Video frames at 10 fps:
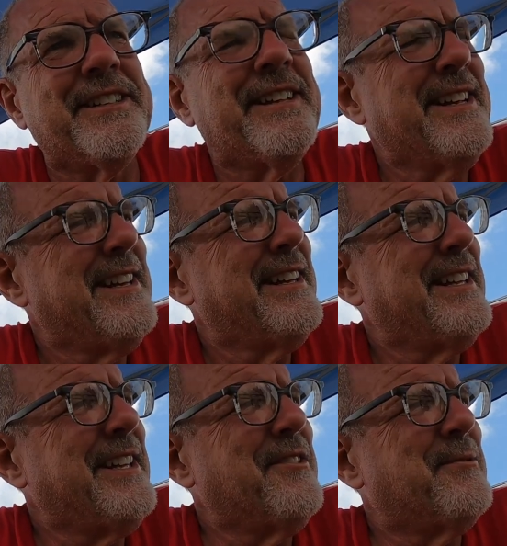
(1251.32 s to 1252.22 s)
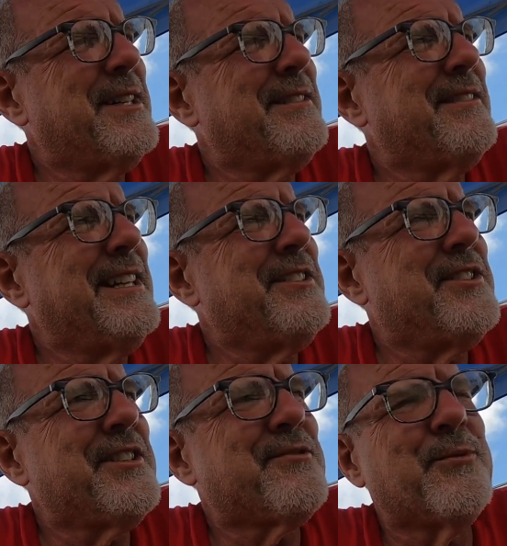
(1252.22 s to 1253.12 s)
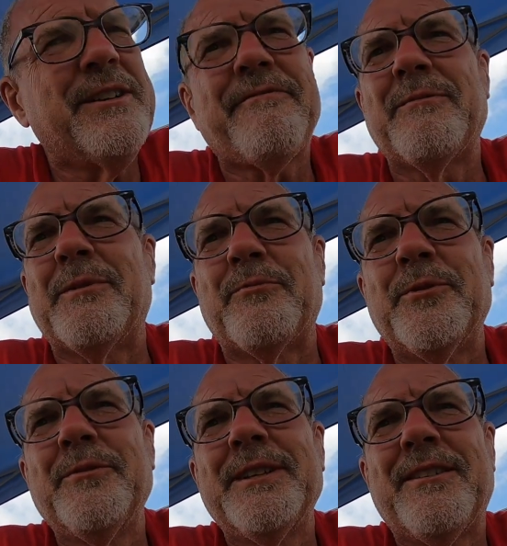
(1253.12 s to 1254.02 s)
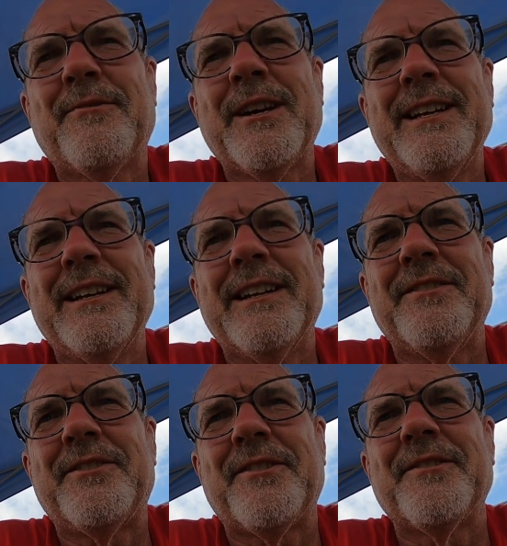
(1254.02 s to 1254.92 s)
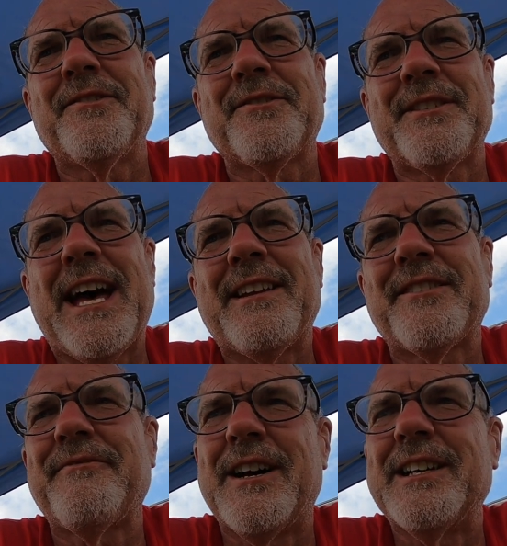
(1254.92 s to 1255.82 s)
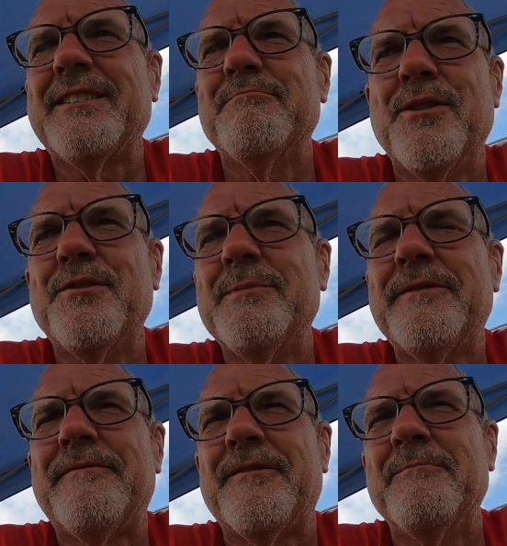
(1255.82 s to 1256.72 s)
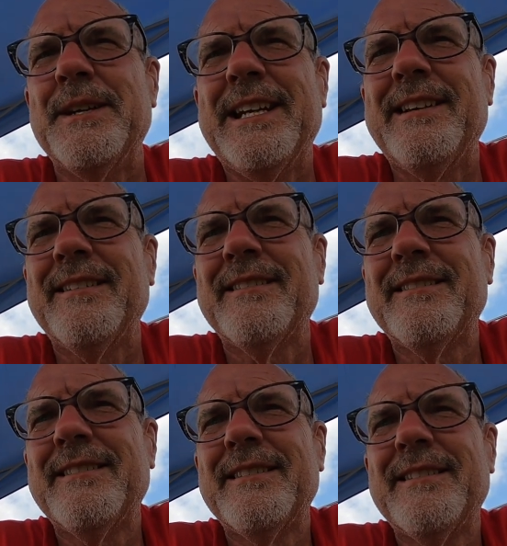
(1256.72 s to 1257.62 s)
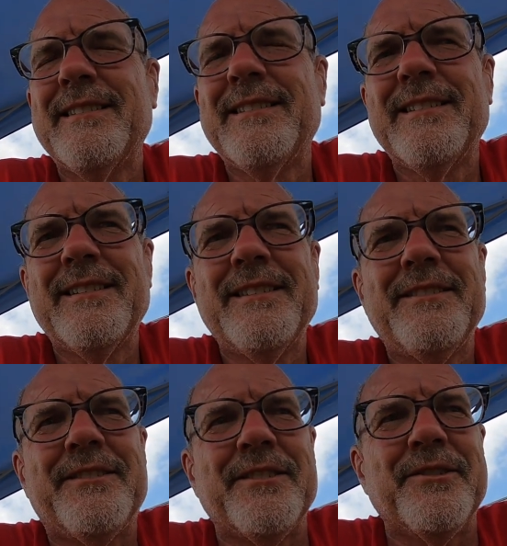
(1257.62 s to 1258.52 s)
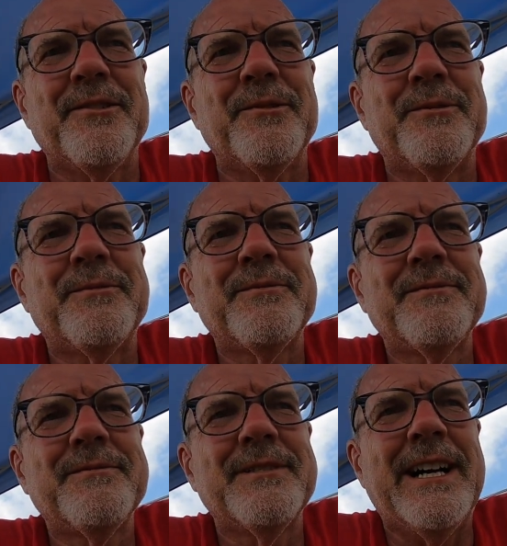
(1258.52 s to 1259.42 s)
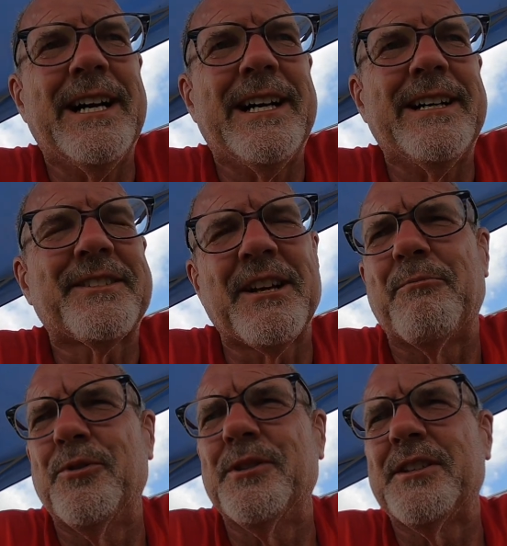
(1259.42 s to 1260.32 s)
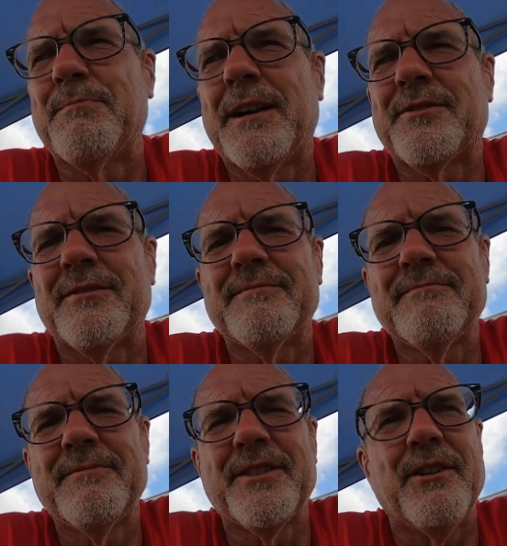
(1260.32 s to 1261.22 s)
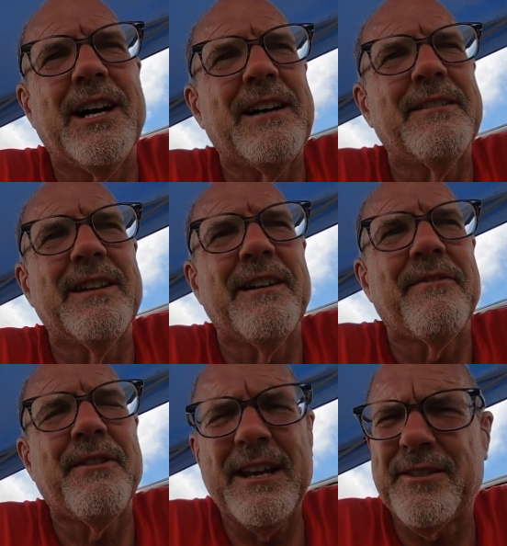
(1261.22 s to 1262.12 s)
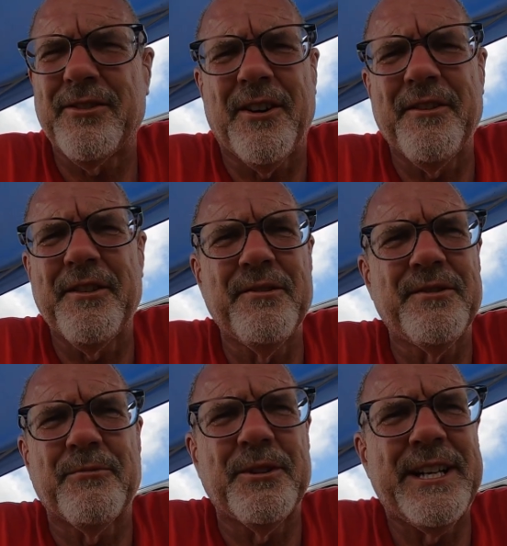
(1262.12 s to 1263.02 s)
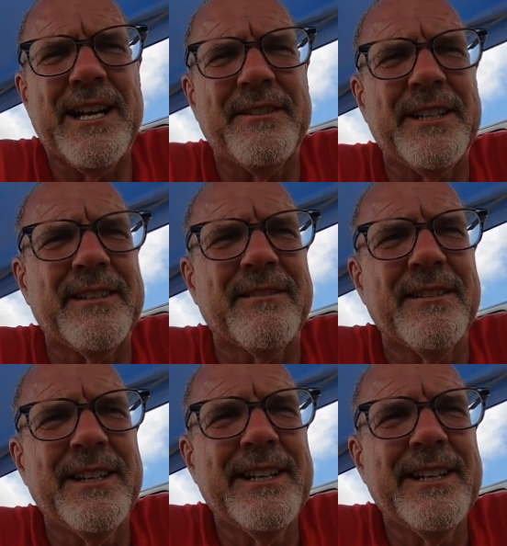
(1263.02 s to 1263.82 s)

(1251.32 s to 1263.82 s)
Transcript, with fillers: And you know what? It just went from a really great internal satisfying moment for me to uh, something really special. So I, uh, thanks to all those that were down there.